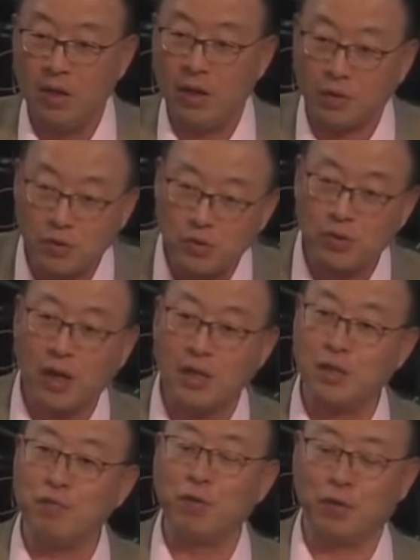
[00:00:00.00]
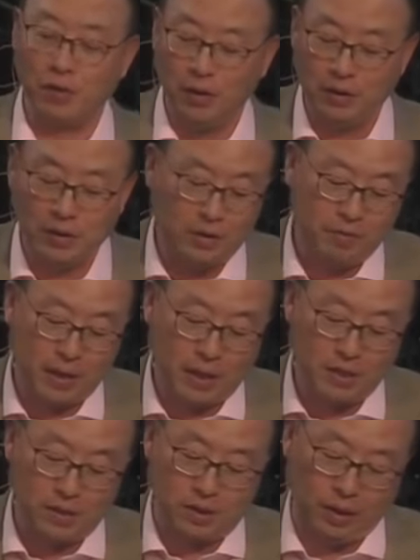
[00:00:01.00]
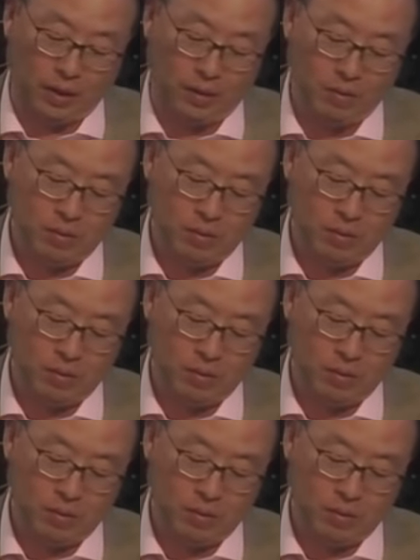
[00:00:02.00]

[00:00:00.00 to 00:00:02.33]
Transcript: exercise in futility and vanity.